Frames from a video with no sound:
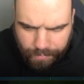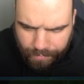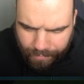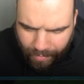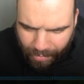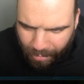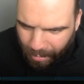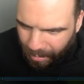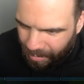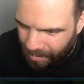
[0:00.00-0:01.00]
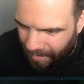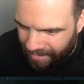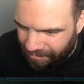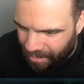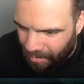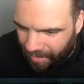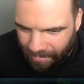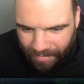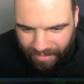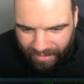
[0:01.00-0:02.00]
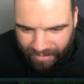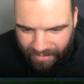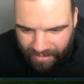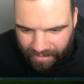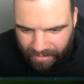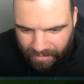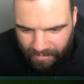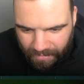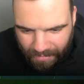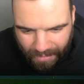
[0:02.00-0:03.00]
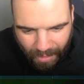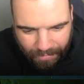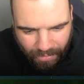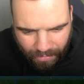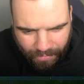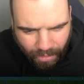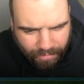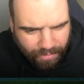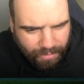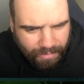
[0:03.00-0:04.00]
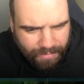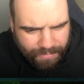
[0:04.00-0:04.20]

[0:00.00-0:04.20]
The two main requirements of a safari zone: